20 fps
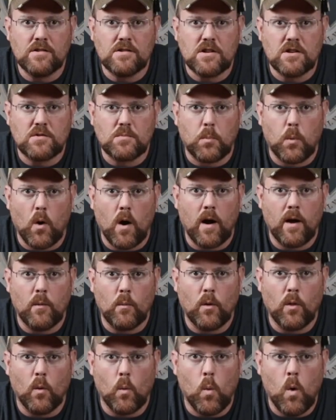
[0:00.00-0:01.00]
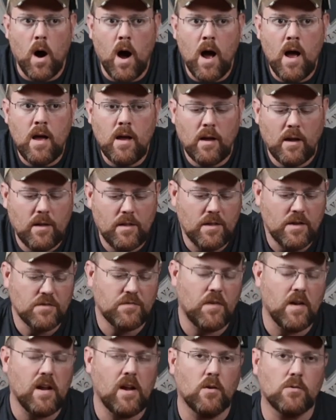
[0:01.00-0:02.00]
it's Brian with a Y. This
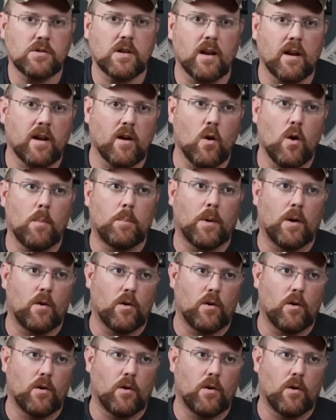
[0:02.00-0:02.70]
video is going to go up on our